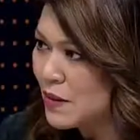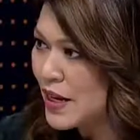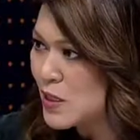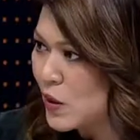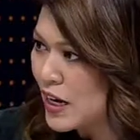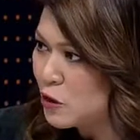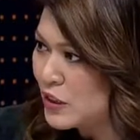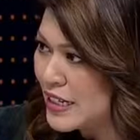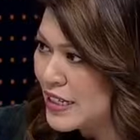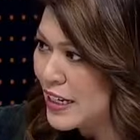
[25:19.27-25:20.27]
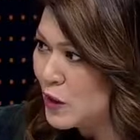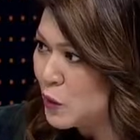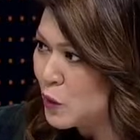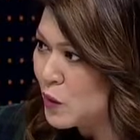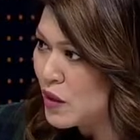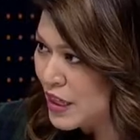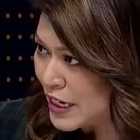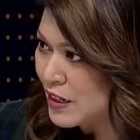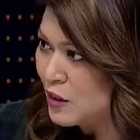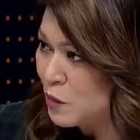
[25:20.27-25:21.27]
what have you done in the past 100 days that
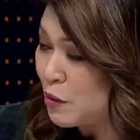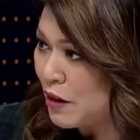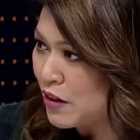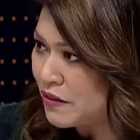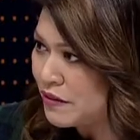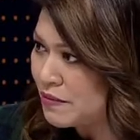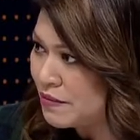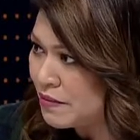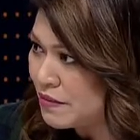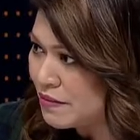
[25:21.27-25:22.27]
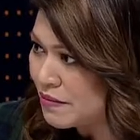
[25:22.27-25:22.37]
you think you're proud of?